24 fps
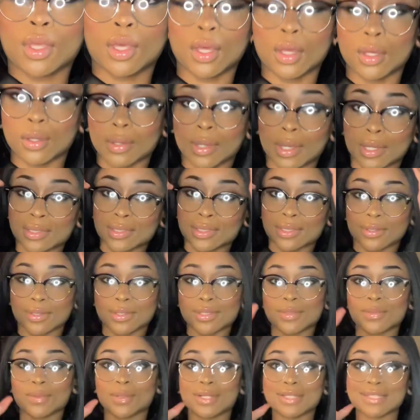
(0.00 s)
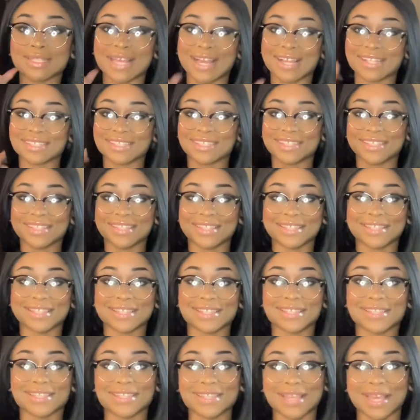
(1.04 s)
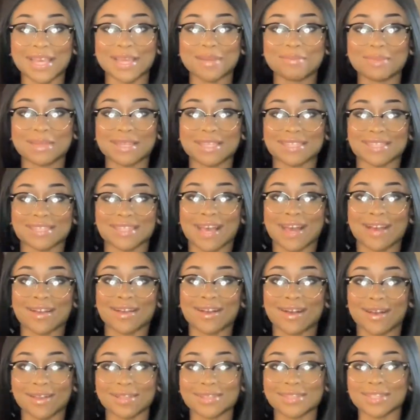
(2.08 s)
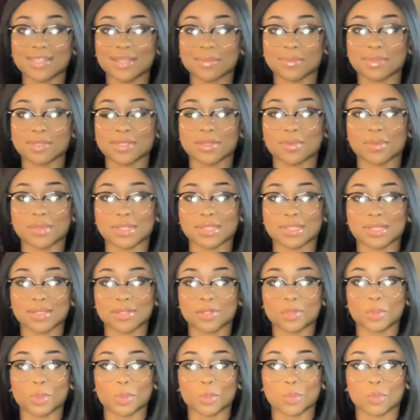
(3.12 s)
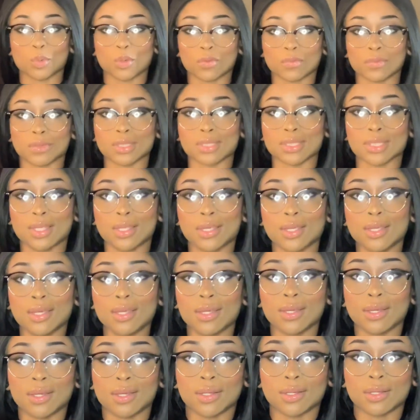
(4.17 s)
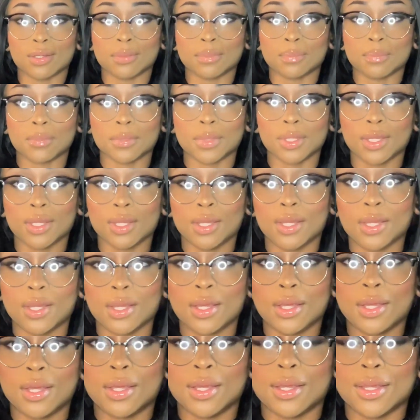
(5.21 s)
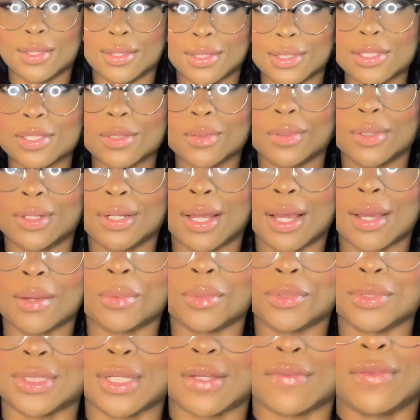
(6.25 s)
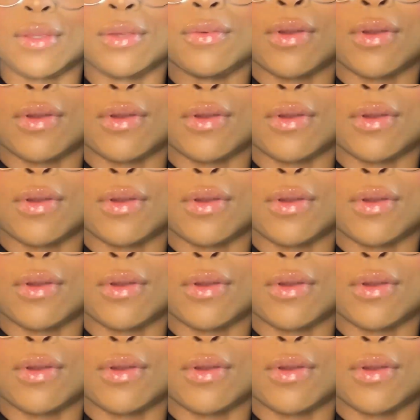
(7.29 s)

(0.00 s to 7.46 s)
Okay, so this one is actually the same exact concept. This one is a little bit more risky. Um, this one, I would definitely